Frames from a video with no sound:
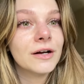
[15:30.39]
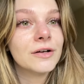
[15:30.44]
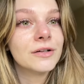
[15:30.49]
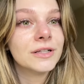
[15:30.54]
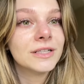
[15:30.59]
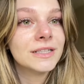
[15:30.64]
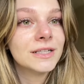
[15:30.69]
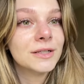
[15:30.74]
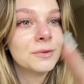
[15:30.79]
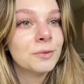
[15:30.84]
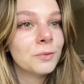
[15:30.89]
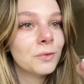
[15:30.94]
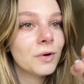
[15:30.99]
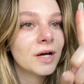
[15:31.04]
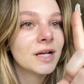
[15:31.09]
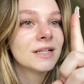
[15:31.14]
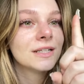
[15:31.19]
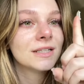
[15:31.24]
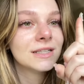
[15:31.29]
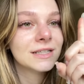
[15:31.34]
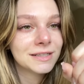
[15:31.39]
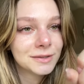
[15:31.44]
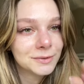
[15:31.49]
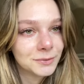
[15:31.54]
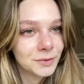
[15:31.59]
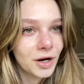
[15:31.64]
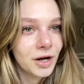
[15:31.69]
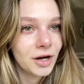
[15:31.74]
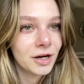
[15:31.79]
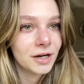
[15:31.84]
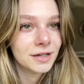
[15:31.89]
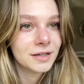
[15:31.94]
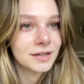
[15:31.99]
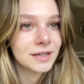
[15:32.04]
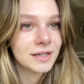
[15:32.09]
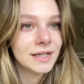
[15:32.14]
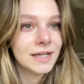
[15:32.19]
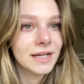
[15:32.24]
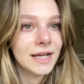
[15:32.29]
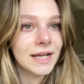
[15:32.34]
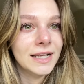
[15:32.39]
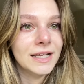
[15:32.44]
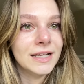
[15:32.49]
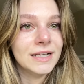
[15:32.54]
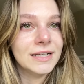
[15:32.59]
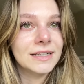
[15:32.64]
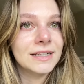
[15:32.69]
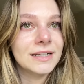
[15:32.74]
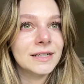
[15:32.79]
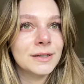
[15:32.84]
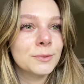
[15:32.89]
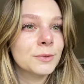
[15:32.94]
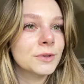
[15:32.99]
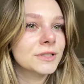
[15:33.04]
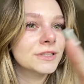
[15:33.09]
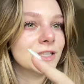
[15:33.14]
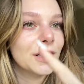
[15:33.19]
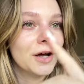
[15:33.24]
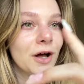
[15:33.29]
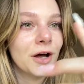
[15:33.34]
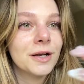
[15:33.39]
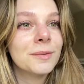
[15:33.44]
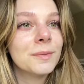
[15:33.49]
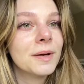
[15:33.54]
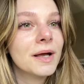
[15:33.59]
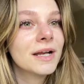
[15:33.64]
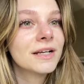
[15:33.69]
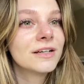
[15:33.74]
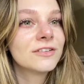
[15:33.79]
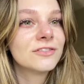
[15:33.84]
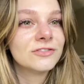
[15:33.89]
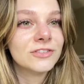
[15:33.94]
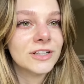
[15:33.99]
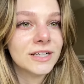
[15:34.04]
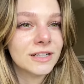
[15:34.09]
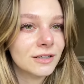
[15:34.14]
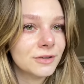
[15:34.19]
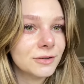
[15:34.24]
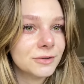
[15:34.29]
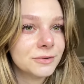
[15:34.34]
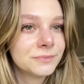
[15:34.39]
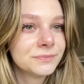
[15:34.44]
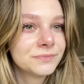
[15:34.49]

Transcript: only did one thing wrong, and it was an automatic fail.